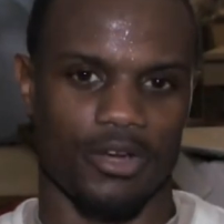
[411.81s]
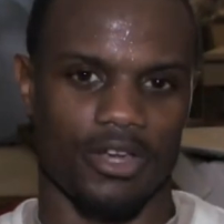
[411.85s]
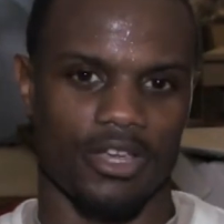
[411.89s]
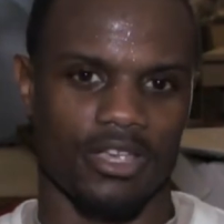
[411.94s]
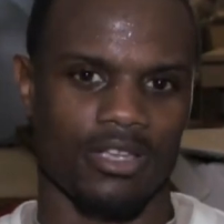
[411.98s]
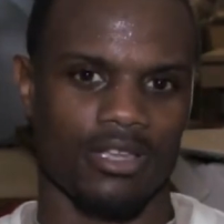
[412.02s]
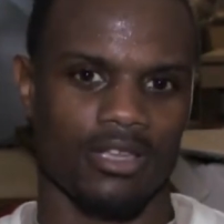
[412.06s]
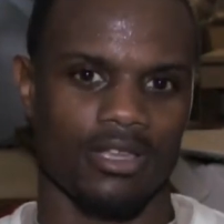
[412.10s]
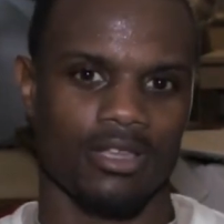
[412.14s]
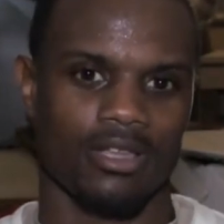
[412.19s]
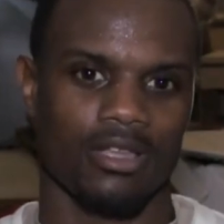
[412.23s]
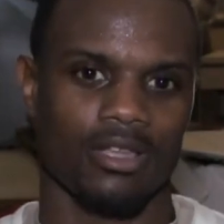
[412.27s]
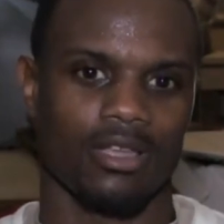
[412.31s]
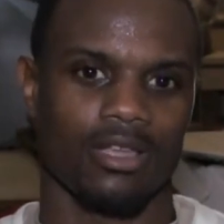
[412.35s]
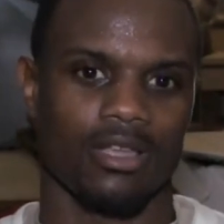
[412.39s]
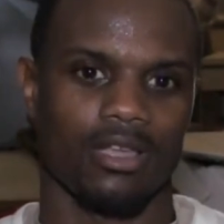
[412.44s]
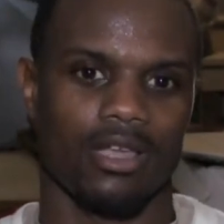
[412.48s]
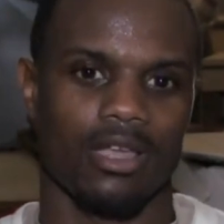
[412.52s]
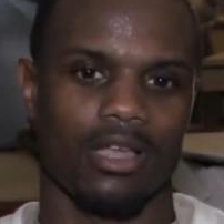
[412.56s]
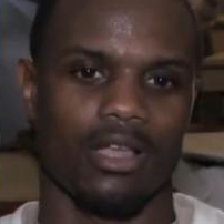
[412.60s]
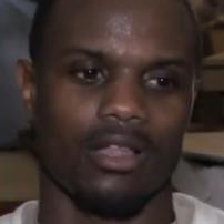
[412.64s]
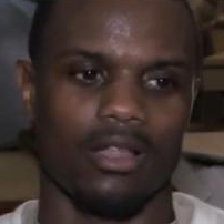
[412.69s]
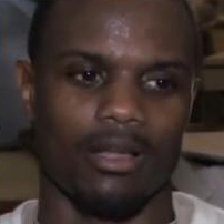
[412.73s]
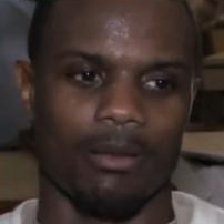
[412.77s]

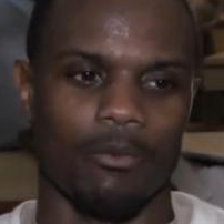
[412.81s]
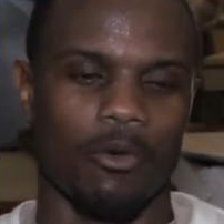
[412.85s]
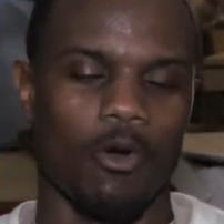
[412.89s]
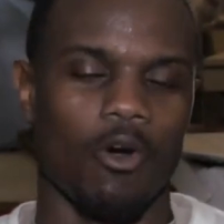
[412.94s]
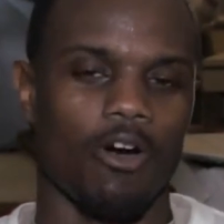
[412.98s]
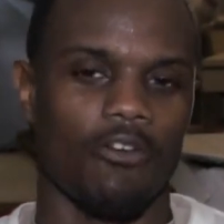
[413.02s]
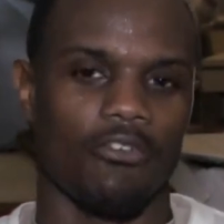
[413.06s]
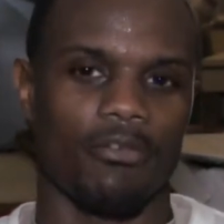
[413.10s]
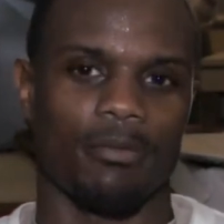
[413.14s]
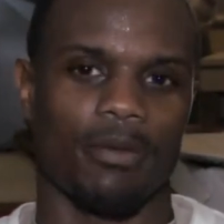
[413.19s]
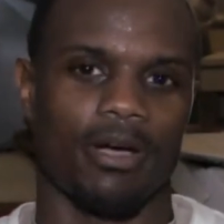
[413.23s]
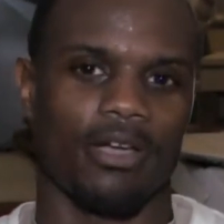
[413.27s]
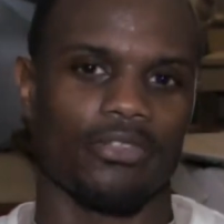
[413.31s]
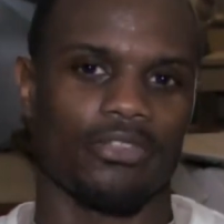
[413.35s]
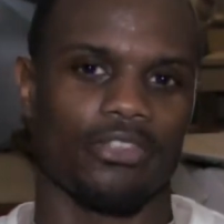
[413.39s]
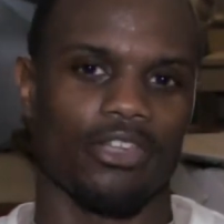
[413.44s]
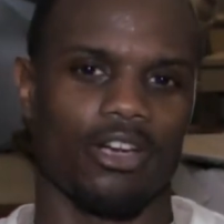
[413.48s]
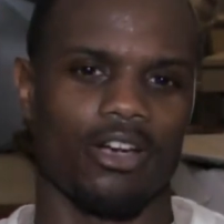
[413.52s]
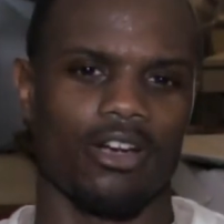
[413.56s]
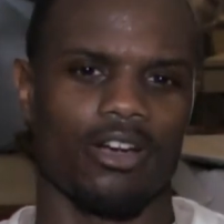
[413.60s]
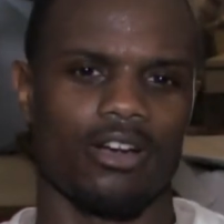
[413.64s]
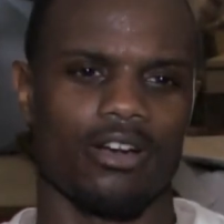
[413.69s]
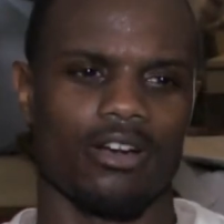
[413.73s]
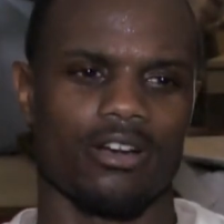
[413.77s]
I'm going for my
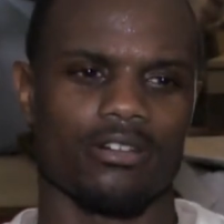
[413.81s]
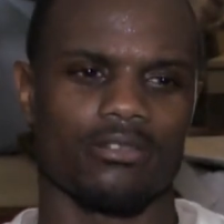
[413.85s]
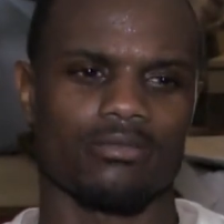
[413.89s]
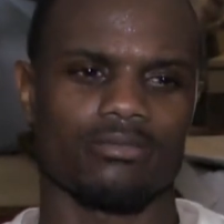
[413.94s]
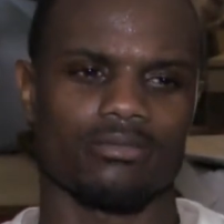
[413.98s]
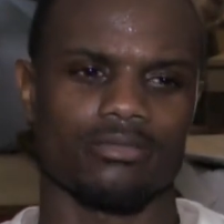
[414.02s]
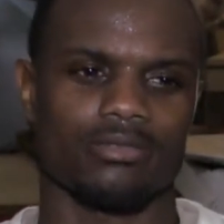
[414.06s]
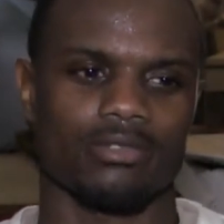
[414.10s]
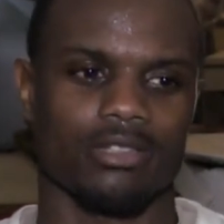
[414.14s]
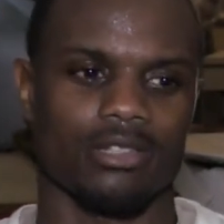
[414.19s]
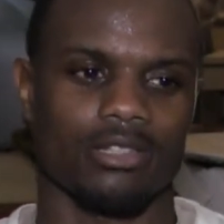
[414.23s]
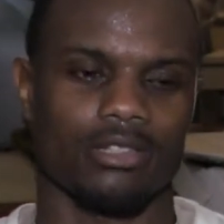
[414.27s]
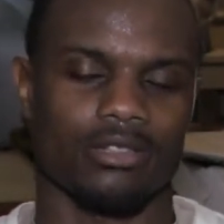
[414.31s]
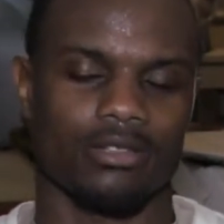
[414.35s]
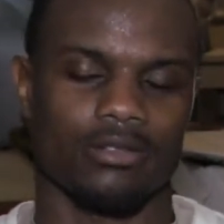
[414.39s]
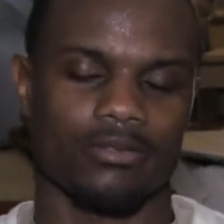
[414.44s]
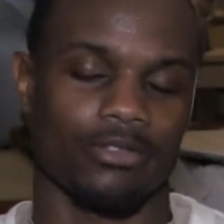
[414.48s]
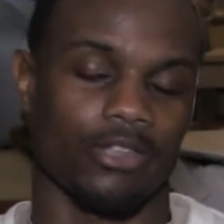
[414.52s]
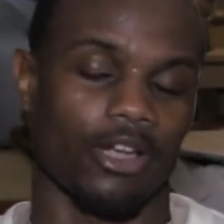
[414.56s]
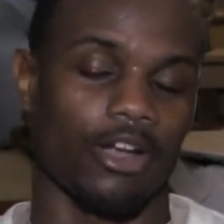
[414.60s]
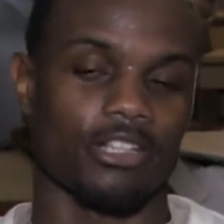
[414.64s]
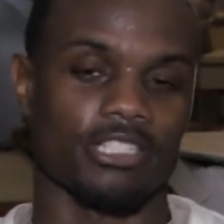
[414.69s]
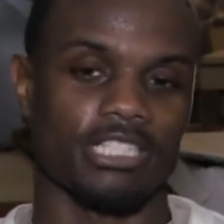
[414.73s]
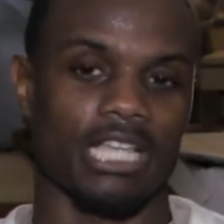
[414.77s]
third
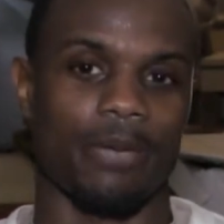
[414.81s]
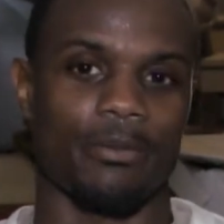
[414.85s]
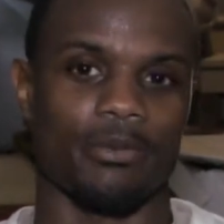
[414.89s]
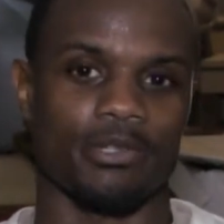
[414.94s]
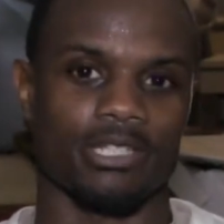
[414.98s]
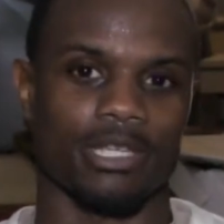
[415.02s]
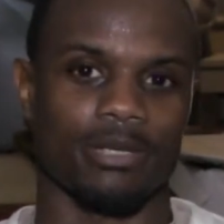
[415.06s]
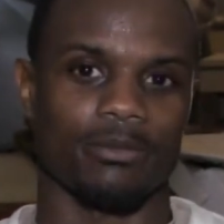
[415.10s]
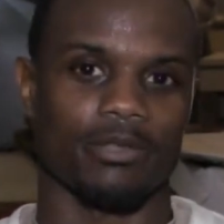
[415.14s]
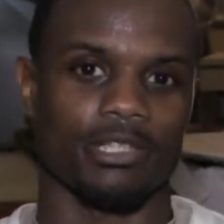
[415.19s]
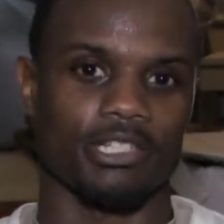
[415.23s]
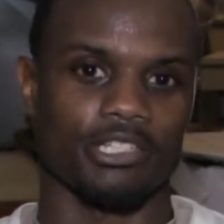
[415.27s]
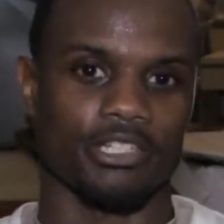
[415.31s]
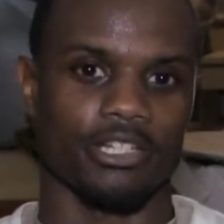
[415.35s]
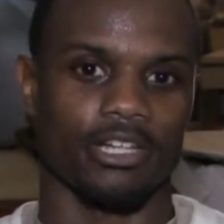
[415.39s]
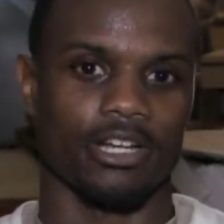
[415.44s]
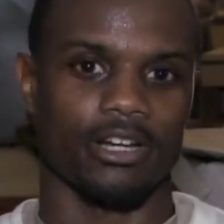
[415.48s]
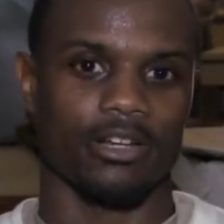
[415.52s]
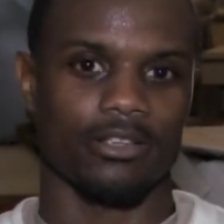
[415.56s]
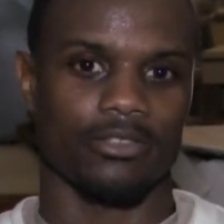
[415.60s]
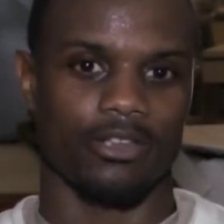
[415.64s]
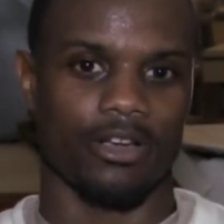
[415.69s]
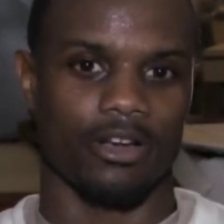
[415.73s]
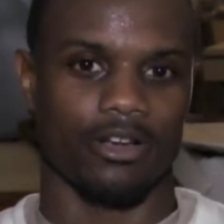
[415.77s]
championship this
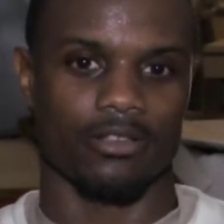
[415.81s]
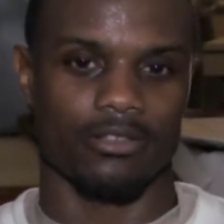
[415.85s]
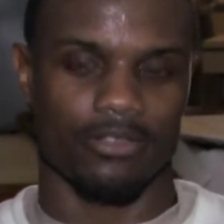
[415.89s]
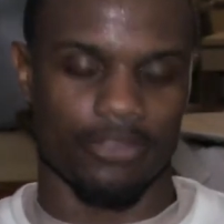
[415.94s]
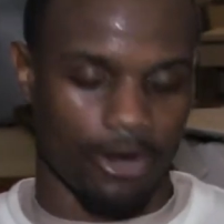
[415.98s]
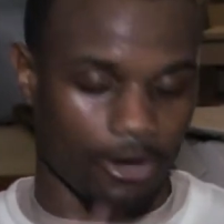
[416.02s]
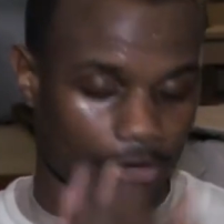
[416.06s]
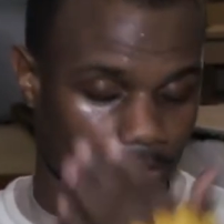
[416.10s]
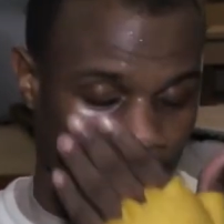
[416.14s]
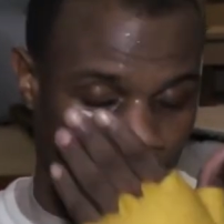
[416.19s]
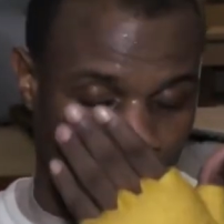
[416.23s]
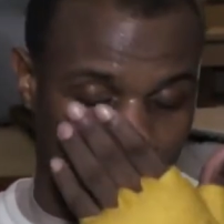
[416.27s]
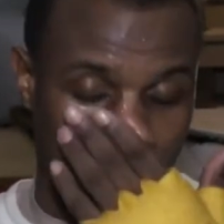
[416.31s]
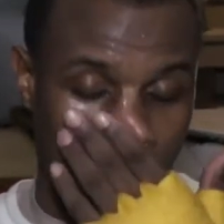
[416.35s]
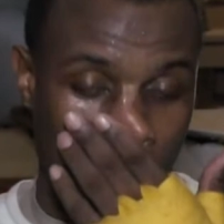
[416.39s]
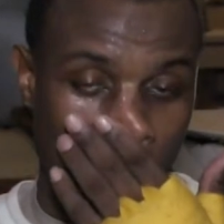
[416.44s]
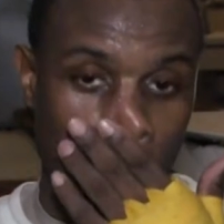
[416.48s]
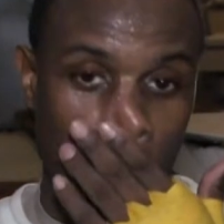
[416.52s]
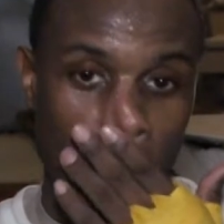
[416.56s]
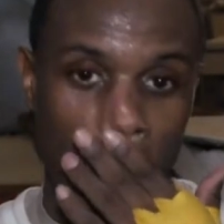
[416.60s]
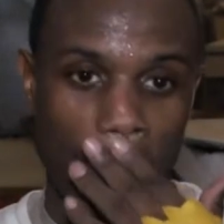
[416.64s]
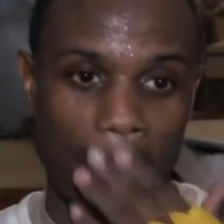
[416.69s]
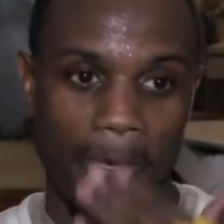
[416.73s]
year, third in a row.